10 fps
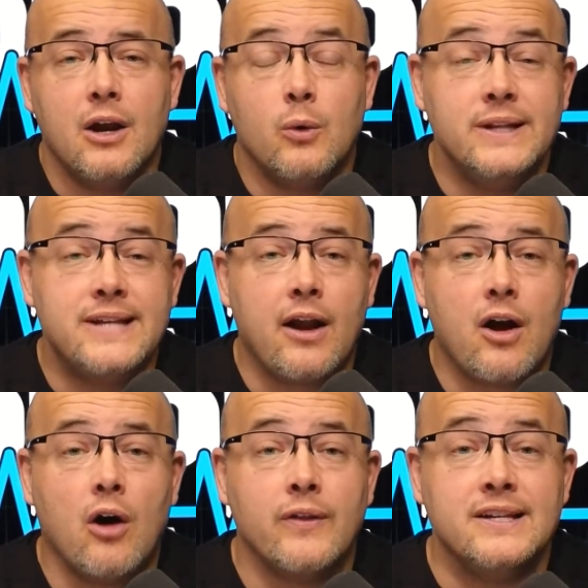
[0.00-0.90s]
We take
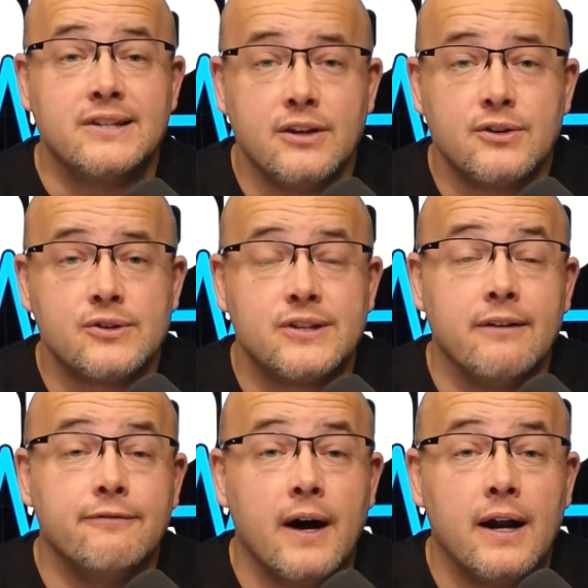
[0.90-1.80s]
all these
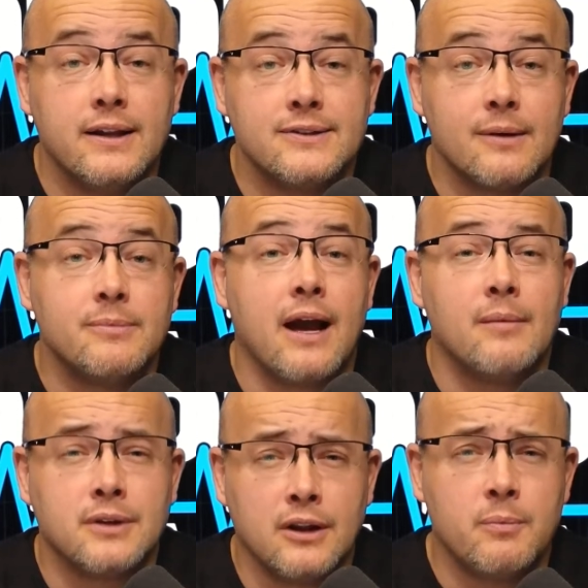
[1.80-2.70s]
interesting, fun, and
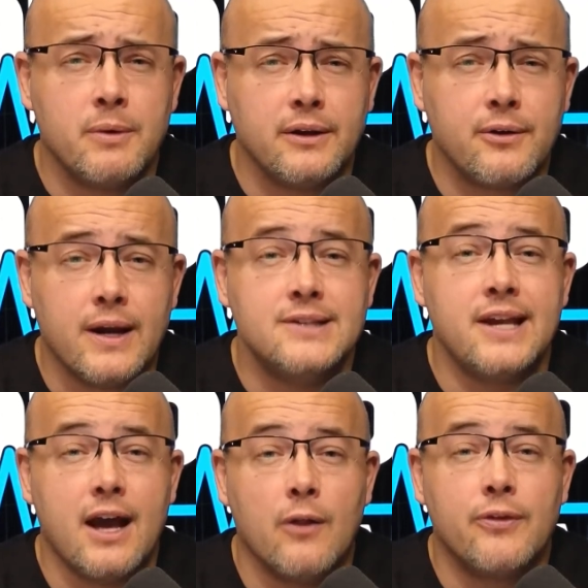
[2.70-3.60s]
sometimes a little bit
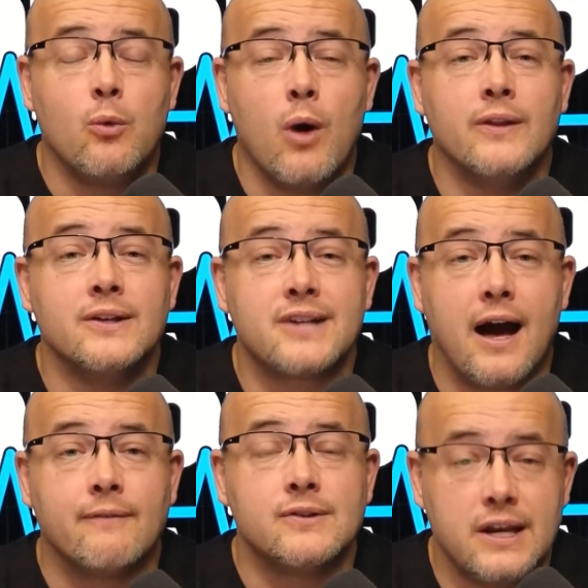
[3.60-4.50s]
crazy health and wellness
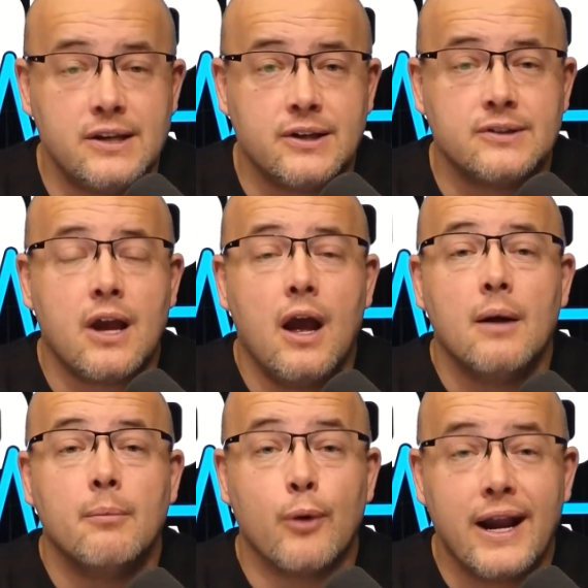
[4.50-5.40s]
conversations,
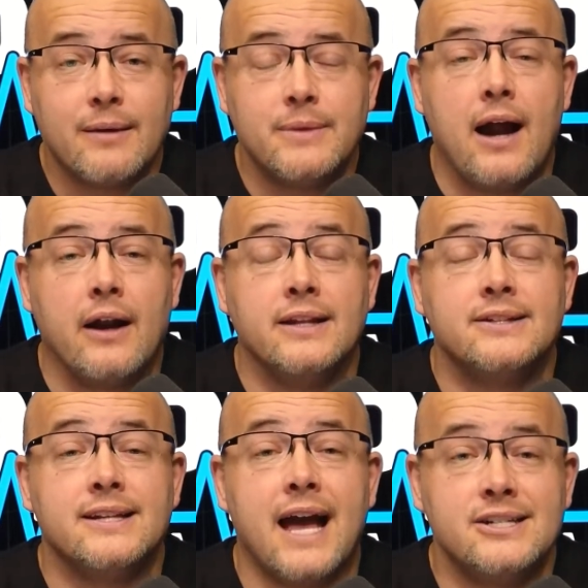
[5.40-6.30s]
break them down
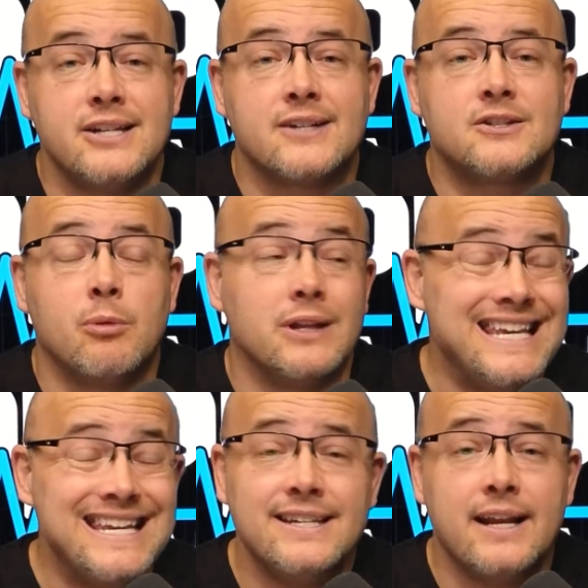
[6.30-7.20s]
into digestible,
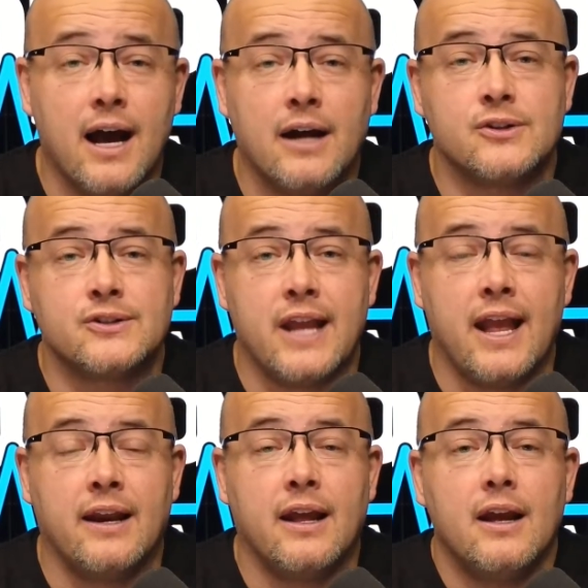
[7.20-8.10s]
easy to
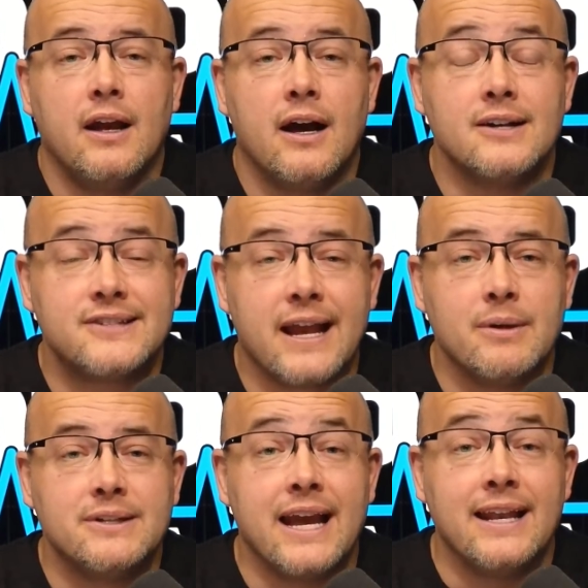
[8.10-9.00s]
understand
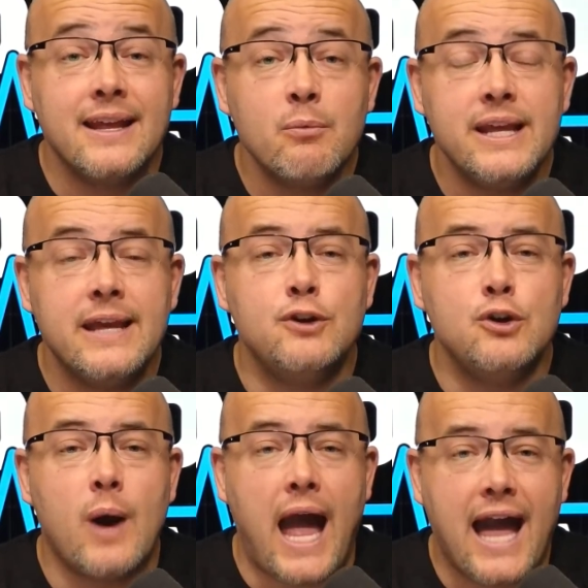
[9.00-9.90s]
segments, and then we give
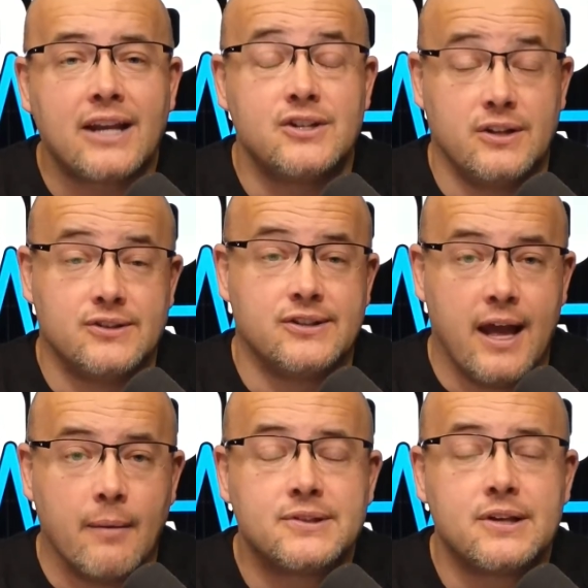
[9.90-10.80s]
you action
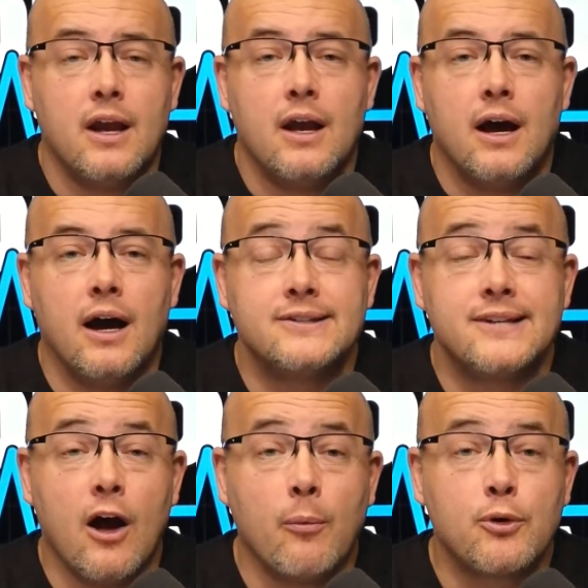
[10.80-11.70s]
steps
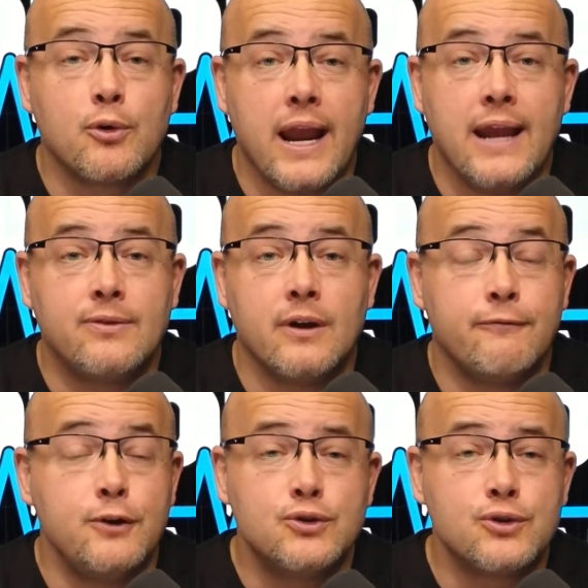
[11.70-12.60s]
to help create the
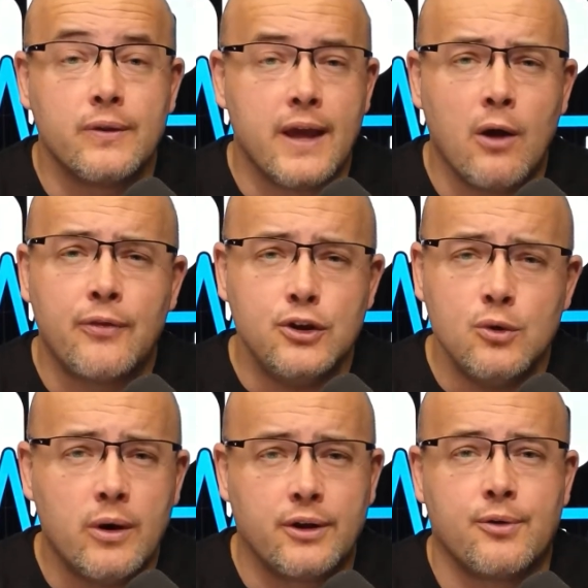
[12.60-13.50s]
future and the health that you
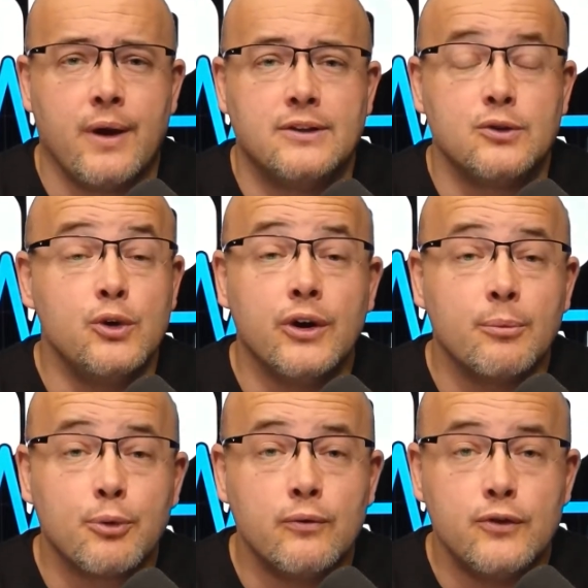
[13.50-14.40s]
want to create so you can
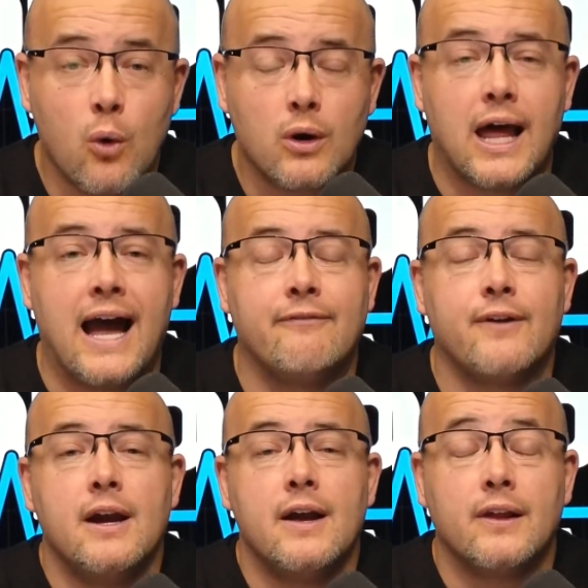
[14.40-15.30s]
improve your
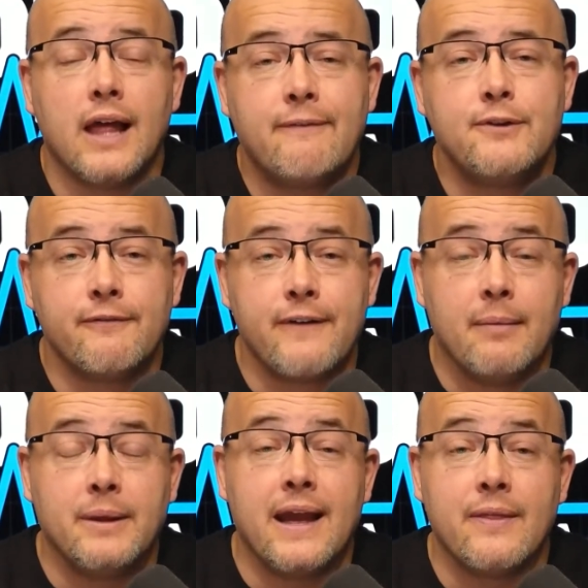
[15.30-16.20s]
life, the life of your
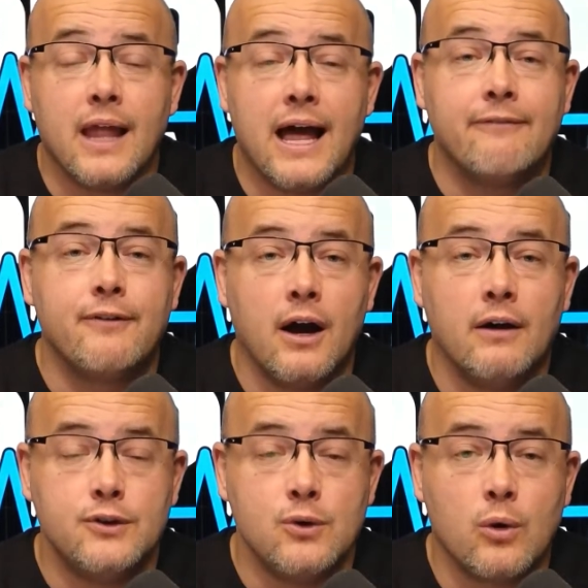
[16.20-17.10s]
family, and the life
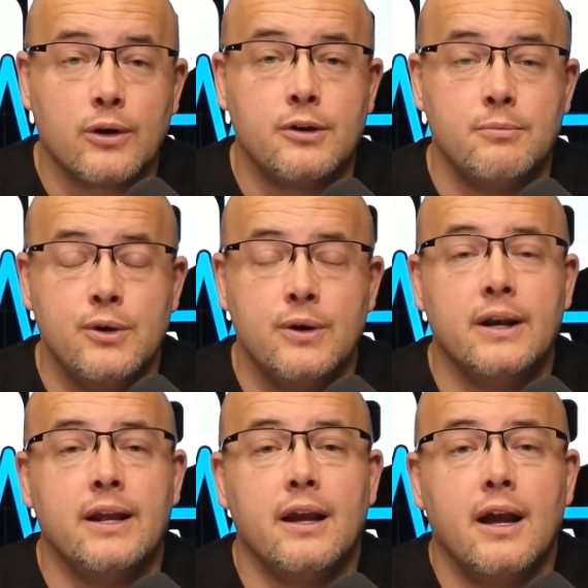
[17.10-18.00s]
of your
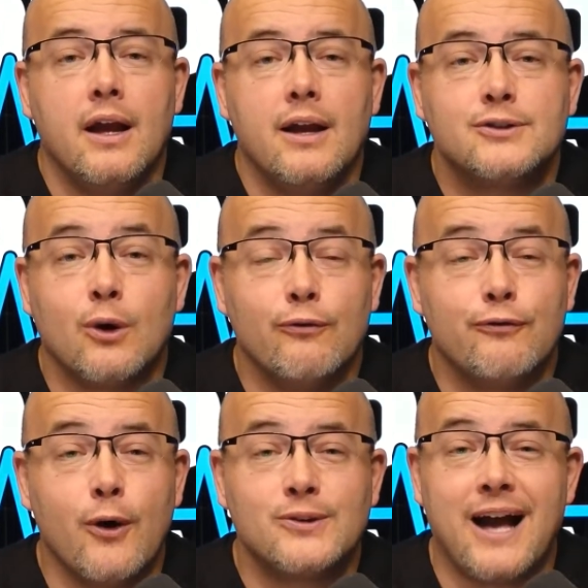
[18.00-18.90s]
community. So,
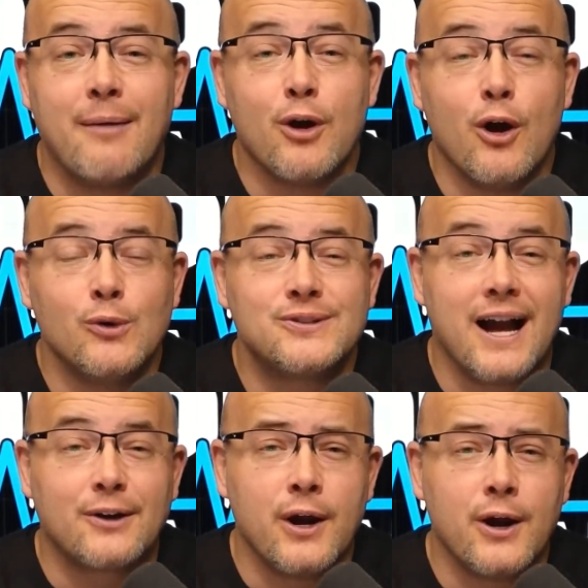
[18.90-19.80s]
folks, I'm your host,
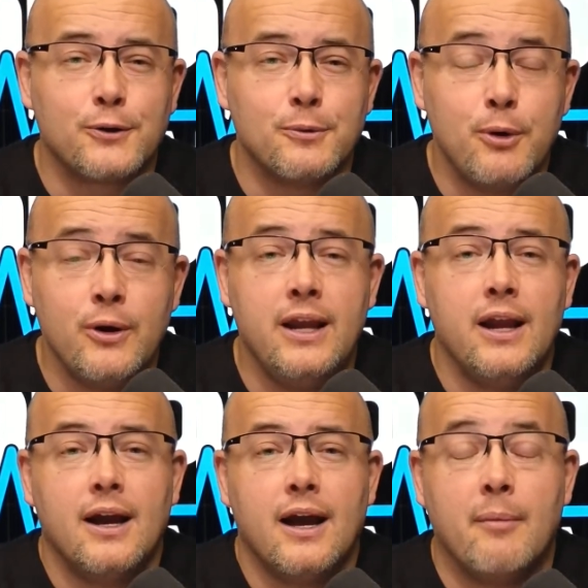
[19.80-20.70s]
Dr. Eric Naputi.
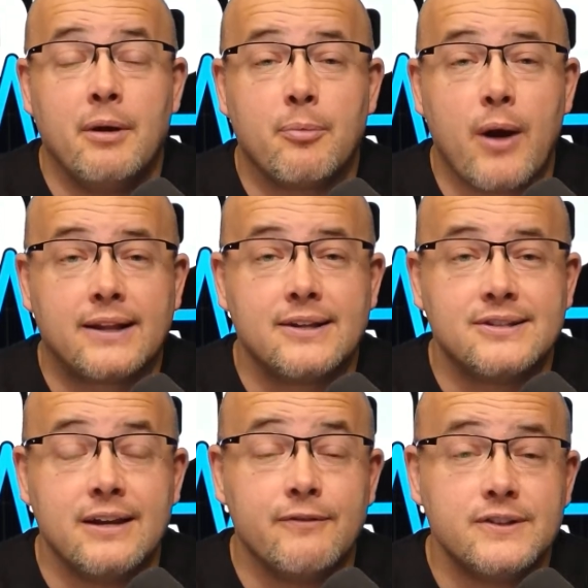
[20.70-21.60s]
I've been a
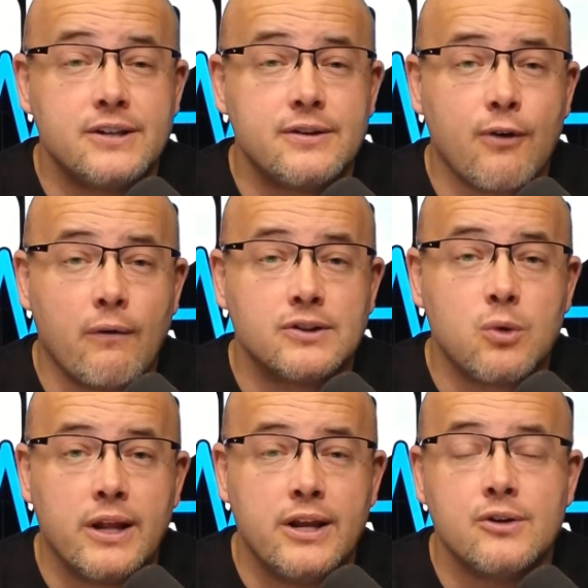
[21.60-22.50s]
practicing physician for over
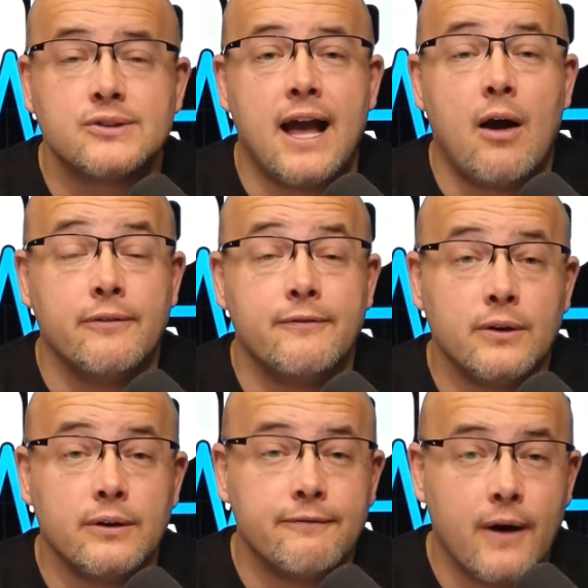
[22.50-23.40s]
20 years now in the
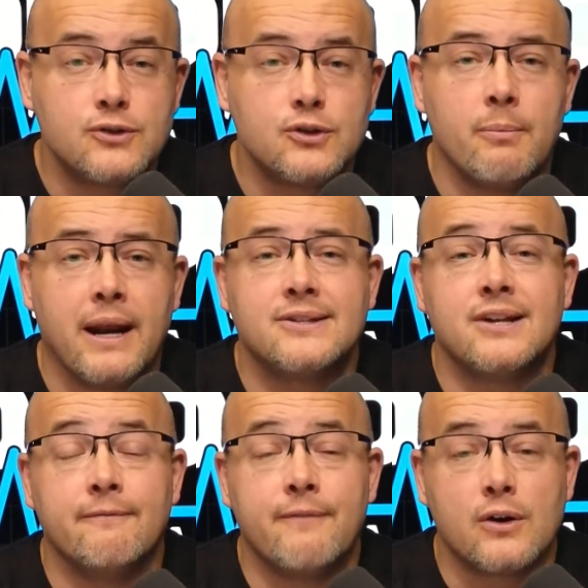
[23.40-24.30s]
field of functional
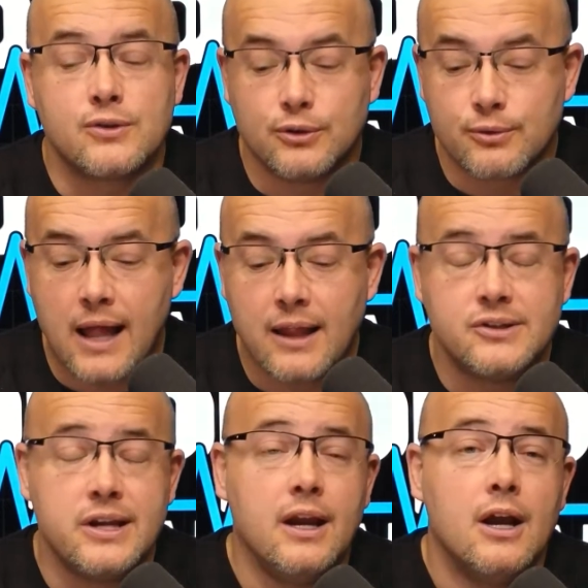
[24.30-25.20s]
medicine and functional
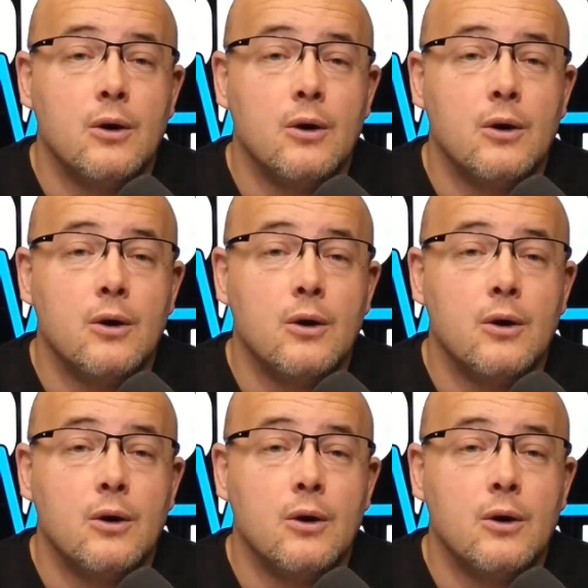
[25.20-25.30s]
neurology.